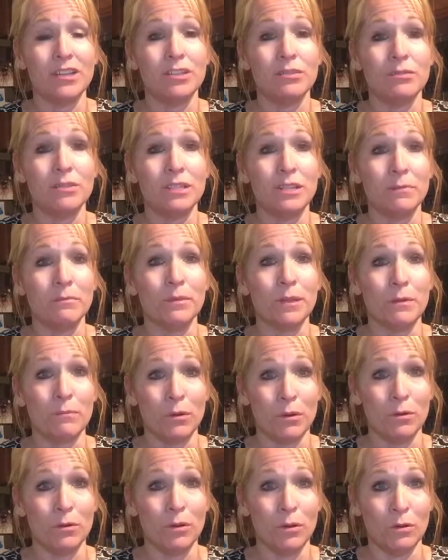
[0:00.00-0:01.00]
You simply
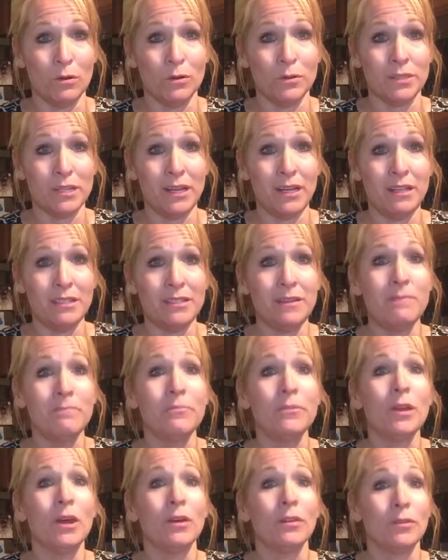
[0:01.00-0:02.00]
poke holes in it,
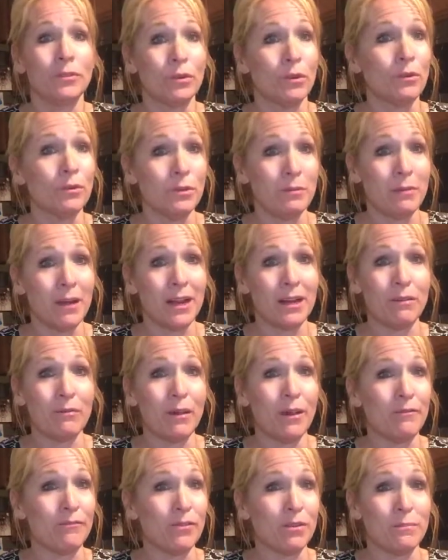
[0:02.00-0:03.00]
throw it in the
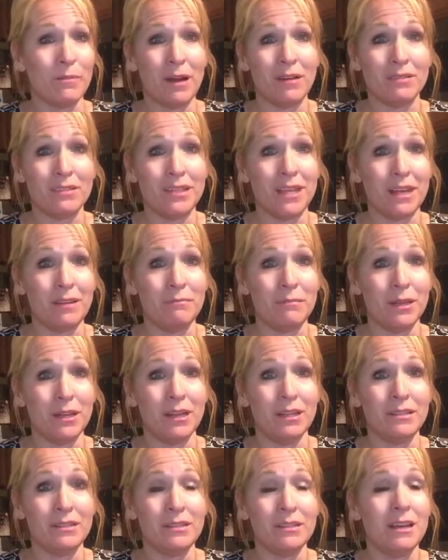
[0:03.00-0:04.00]
microwave for about 10
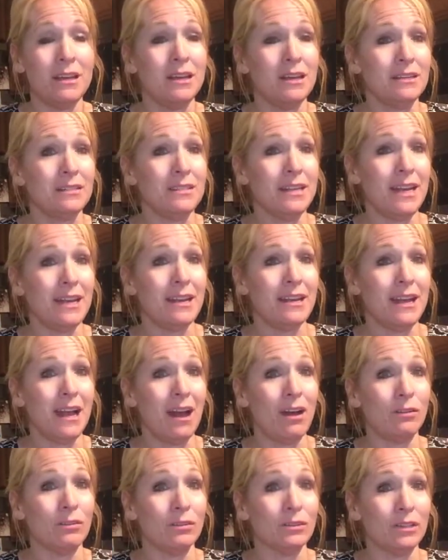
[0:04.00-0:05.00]
minutes, take it
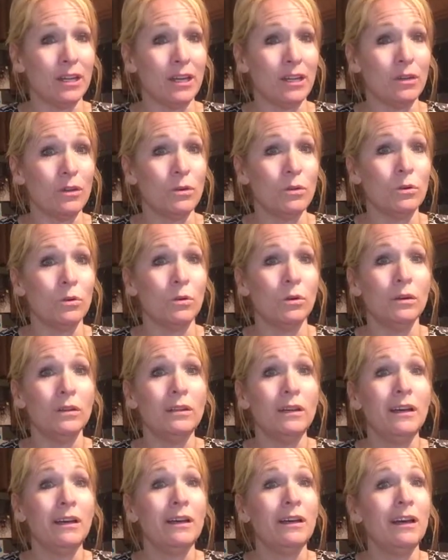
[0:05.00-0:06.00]
out, let it cool,
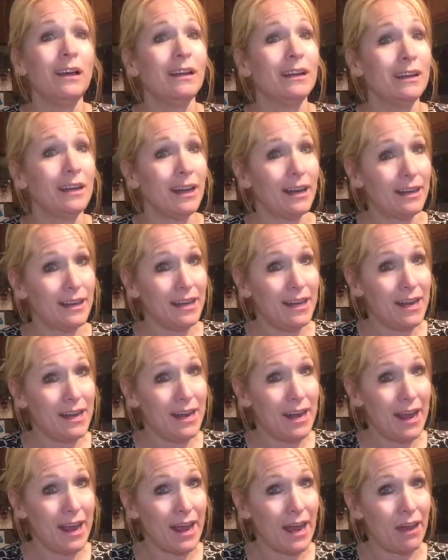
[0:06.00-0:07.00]
cut it in
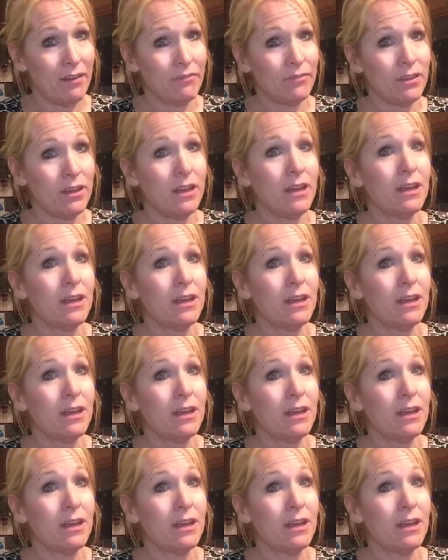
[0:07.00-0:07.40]
half,